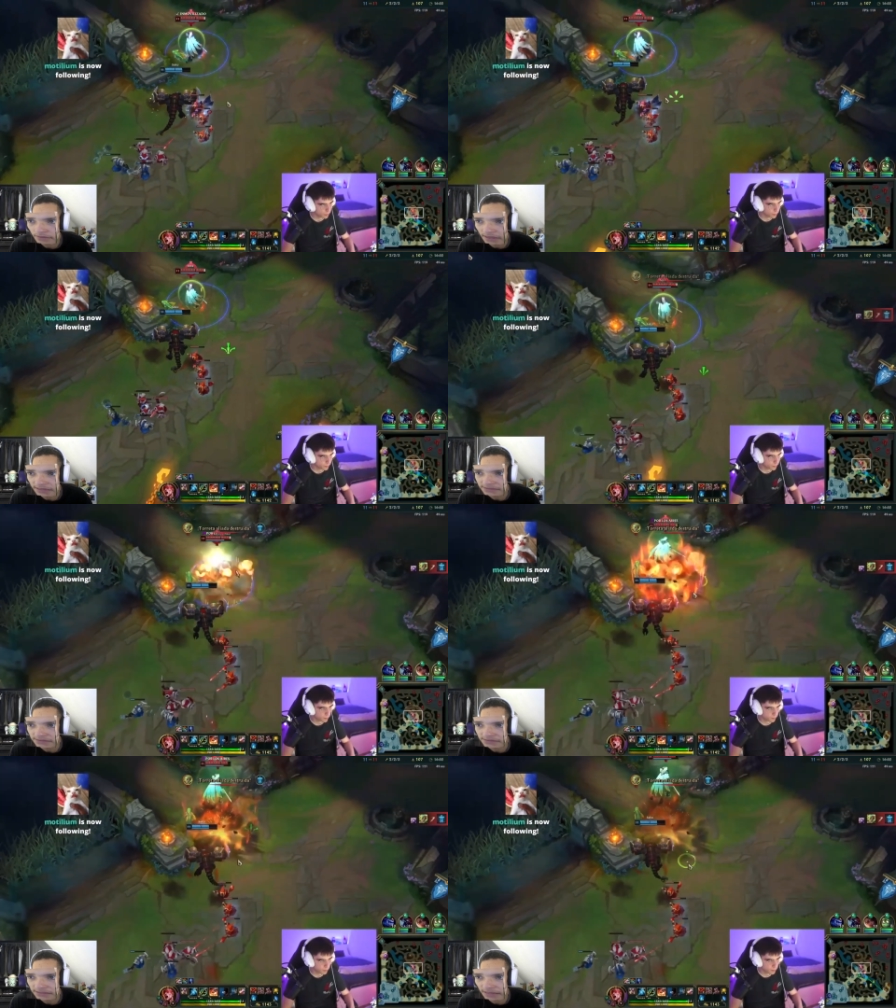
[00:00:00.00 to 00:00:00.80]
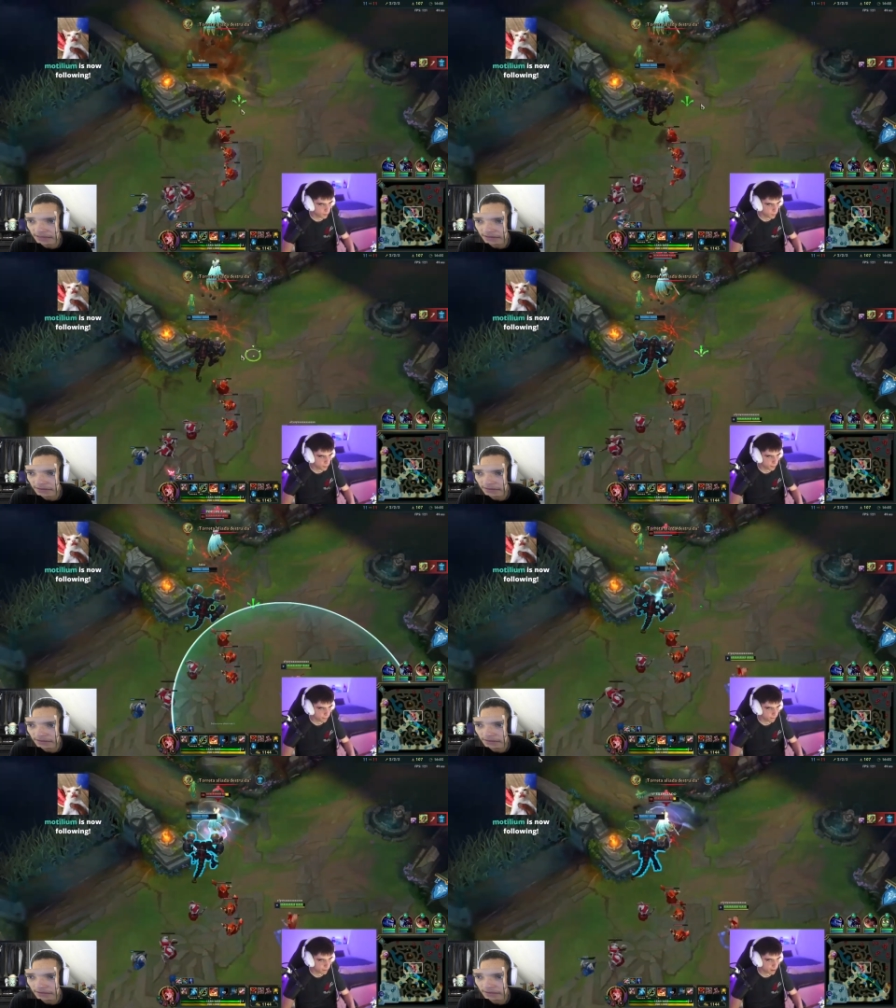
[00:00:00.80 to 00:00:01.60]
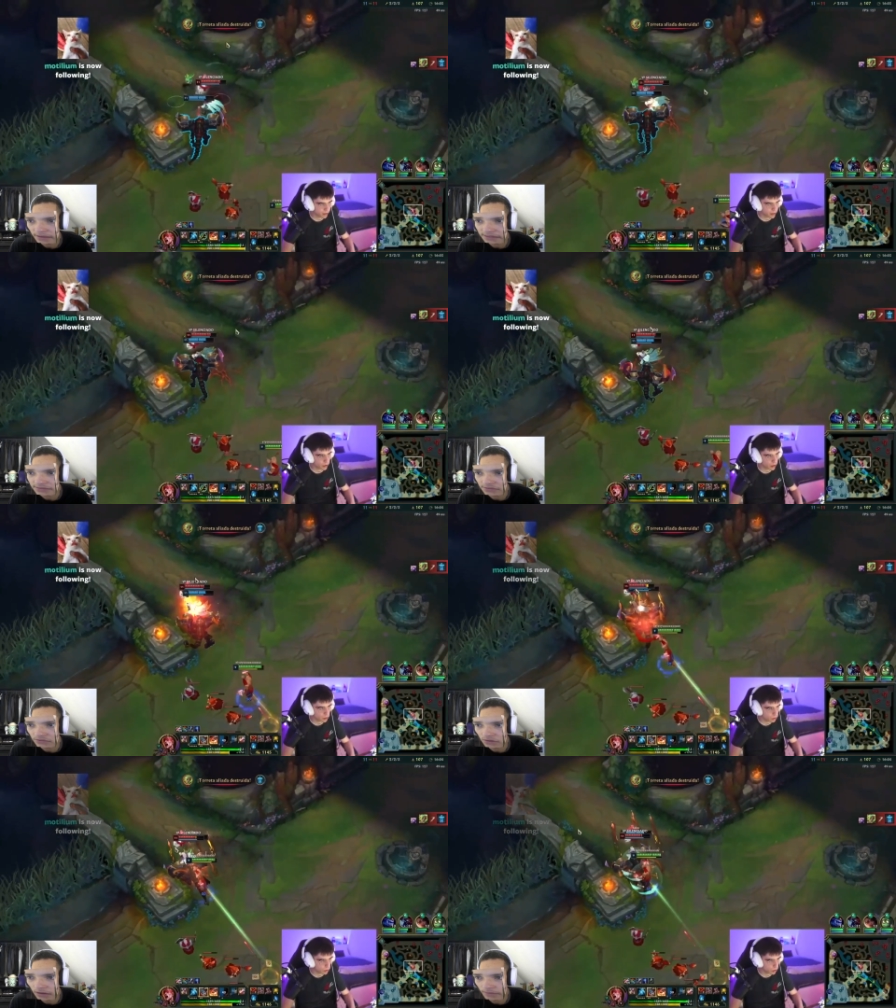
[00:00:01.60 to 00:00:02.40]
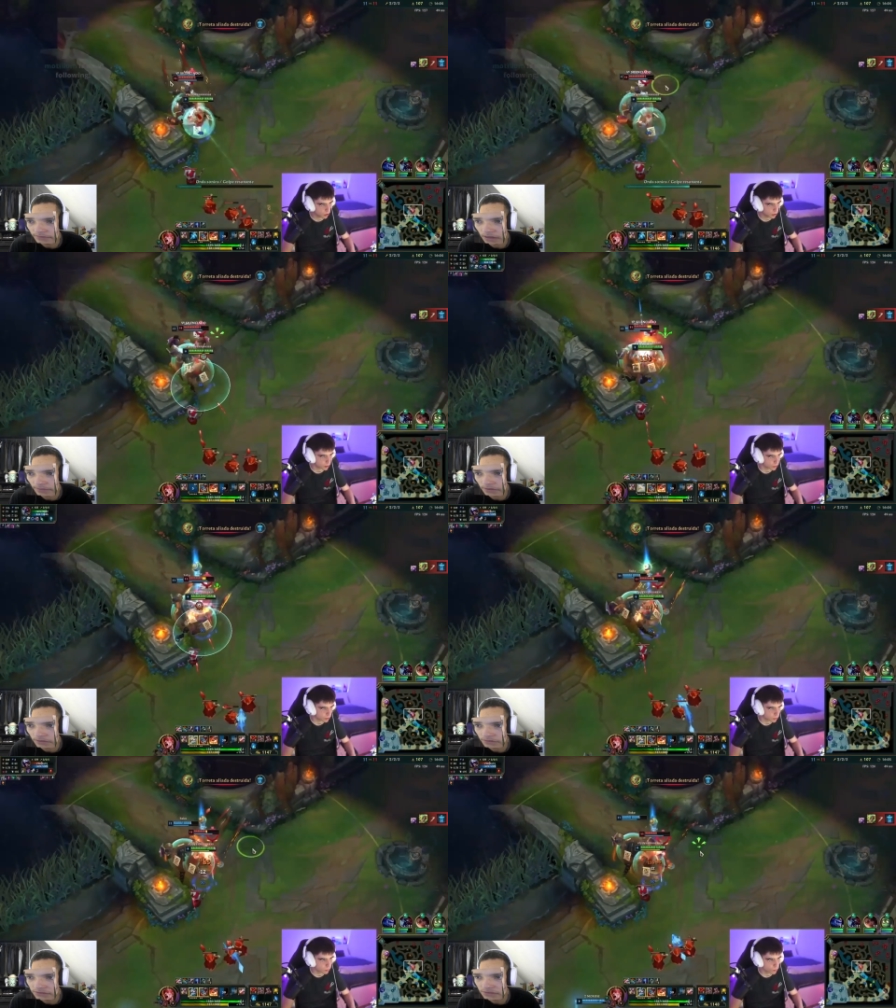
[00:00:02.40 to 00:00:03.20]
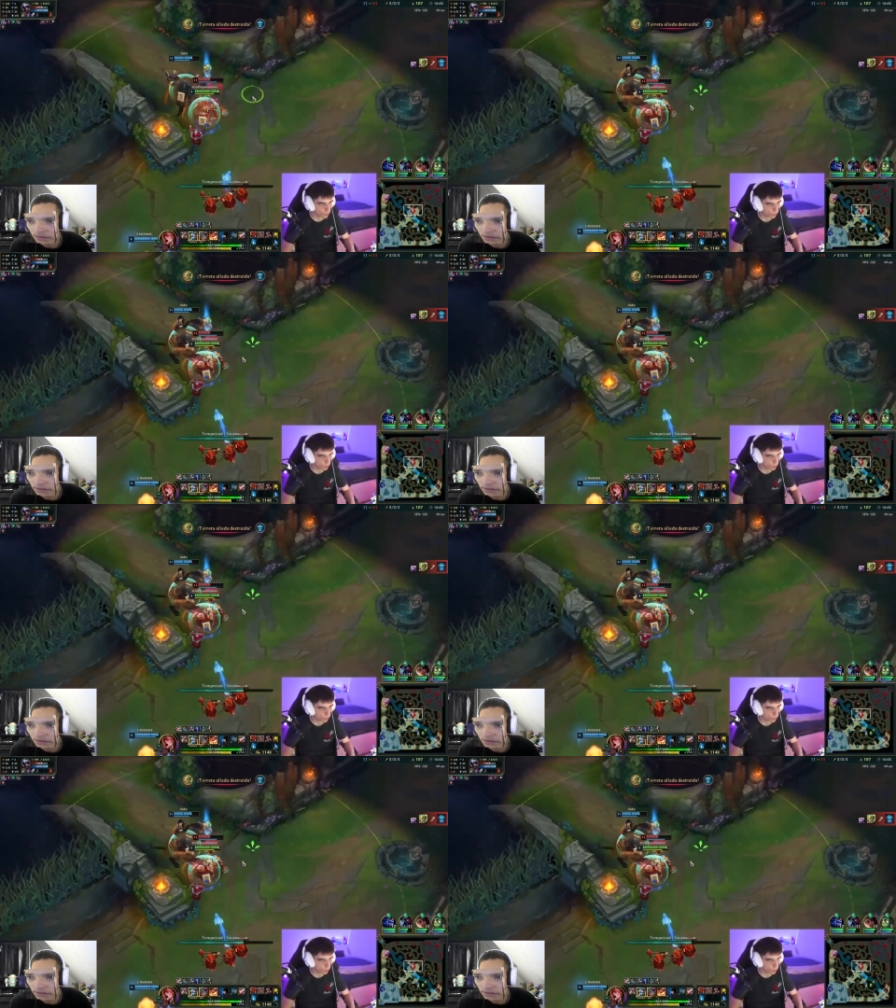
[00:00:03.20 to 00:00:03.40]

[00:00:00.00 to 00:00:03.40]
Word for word: Gets the snare, gets the knock-up, W's,